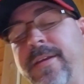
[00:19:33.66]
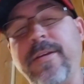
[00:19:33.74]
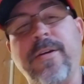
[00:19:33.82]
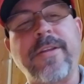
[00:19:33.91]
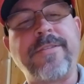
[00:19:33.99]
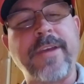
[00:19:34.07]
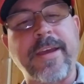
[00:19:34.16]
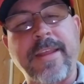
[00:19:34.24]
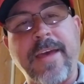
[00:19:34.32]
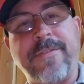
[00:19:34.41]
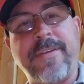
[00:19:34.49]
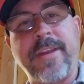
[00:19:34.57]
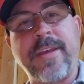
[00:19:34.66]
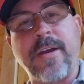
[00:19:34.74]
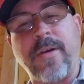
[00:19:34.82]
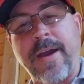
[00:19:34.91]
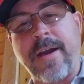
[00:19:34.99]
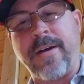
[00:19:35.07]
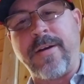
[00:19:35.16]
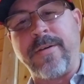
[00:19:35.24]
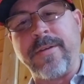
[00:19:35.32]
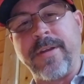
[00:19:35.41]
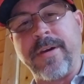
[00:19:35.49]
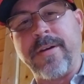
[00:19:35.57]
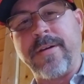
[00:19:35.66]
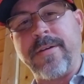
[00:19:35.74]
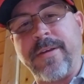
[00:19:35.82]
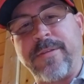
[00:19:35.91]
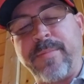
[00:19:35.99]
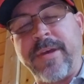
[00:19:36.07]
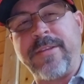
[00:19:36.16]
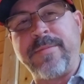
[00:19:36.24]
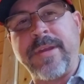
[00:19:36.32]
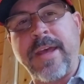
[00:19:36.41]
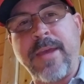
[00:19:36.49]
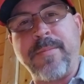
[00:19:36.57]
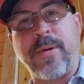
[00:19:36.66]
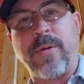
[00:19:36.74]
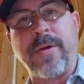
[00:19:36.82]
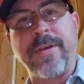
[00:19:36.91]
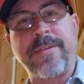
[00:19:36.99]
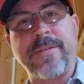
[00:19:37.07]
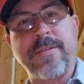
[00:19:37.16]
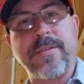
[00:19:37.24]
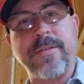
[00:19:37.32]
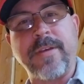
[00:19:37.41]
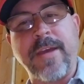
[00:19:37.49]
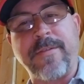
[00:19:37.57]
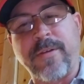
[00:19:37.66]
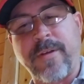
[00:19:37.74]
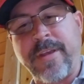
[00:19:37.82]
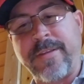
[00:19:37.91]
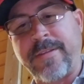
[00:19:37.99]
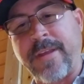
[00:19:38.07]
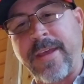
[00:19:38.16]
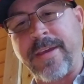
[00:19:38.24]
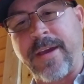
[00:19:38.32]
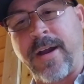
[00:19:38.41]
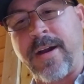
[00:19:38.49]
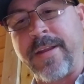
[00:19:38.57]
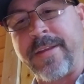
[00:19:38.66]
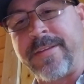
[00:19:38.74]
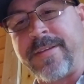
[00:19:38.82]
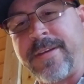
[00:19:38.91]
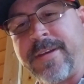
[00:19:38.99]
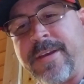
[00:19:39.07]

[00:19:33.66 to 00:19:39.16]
ought to check that video out on it's Benjamin A. Boyce, Evergreen State College.